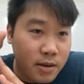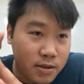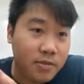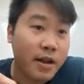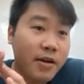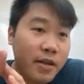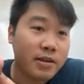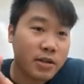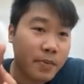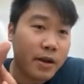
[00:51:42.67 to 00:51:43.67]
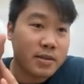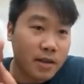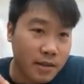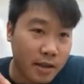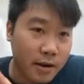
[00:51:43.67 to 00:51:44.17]
So now the extra pair is
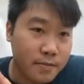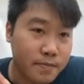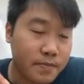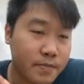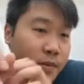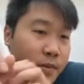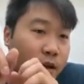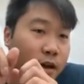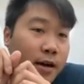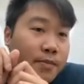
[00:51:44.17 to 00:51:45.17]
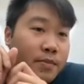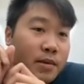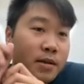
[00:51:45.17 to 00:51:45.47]
not there. Um,